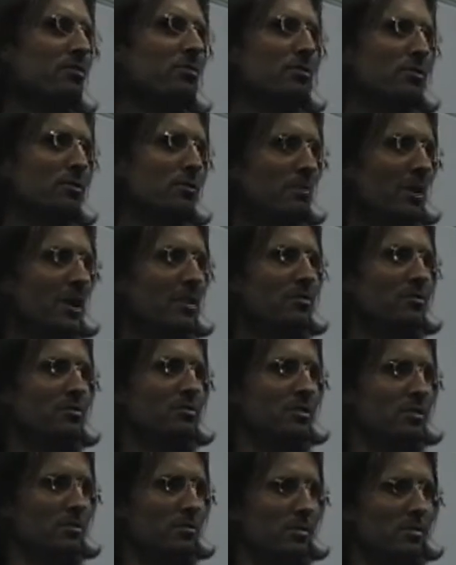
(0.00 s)
to you as you
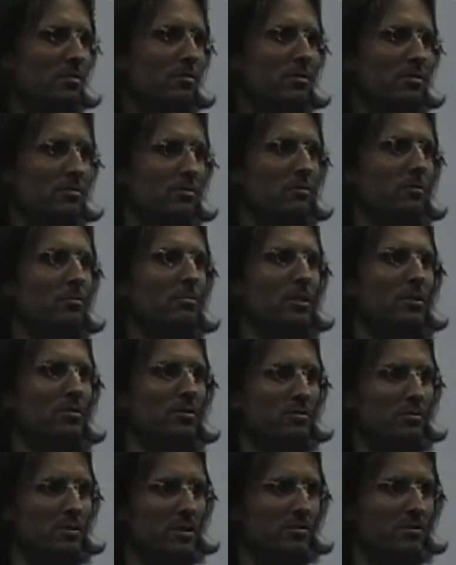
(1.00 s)
do with all of your
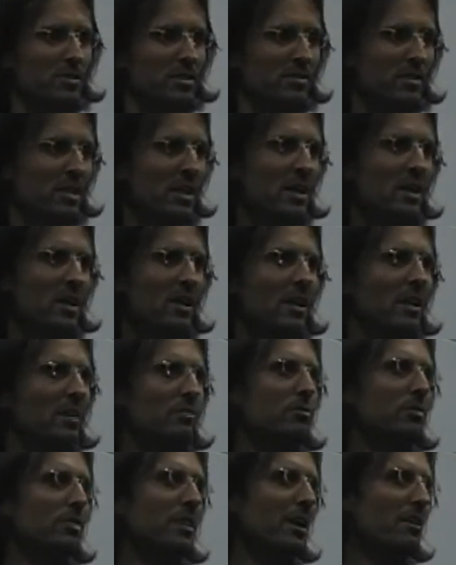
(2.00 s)
emotional injuries, and
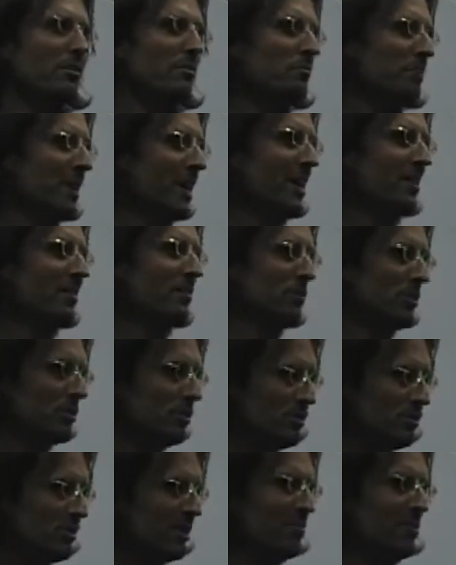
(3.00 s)
your current partner will
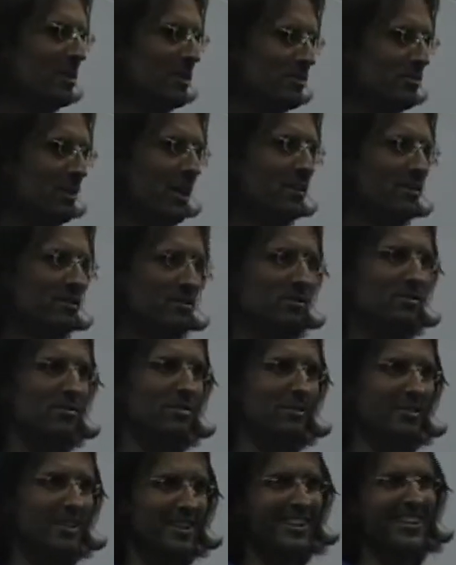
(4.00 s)
also be attracted to
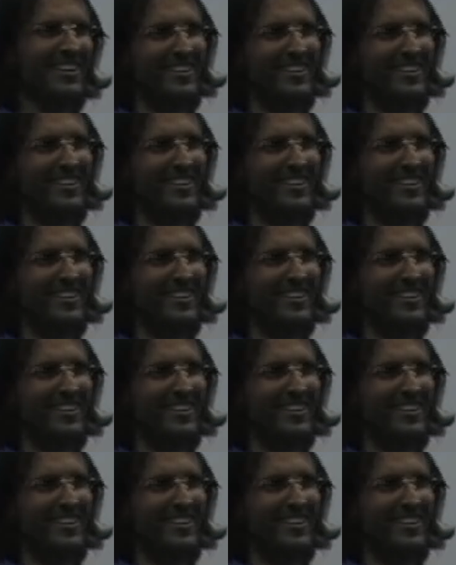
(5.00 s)
you,